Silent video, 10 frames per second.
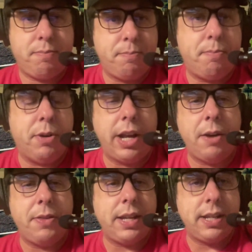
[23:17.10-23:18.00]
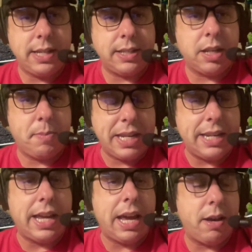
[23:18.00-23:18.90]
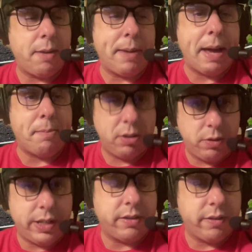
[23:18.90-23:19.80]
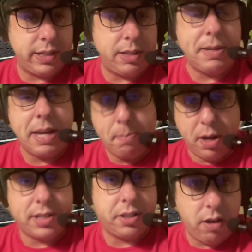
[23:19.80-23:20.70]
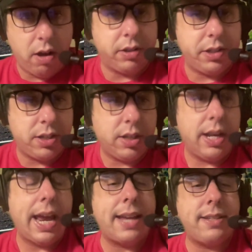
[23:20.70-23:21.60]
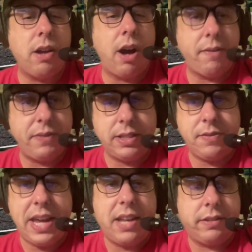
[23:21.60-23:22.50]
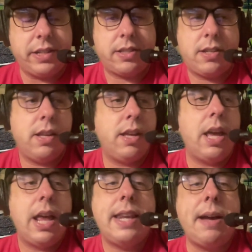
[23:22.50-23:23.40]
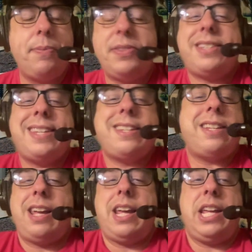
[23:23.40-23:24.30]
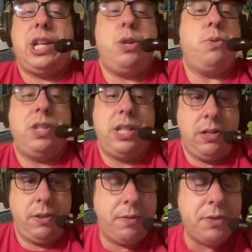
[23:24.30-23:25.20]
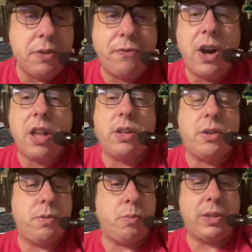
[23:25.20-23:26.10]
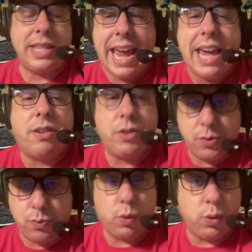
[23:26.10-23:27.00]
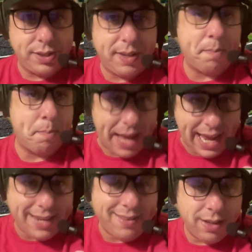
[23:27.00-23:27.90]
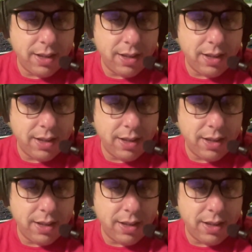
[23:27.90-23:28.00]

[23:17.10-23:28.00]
put out that he's going to be Matt McGloin's going to be at Boston College as an offensive analyst. Now, this isn't a huge deal. If you followed what the analyst roles have been,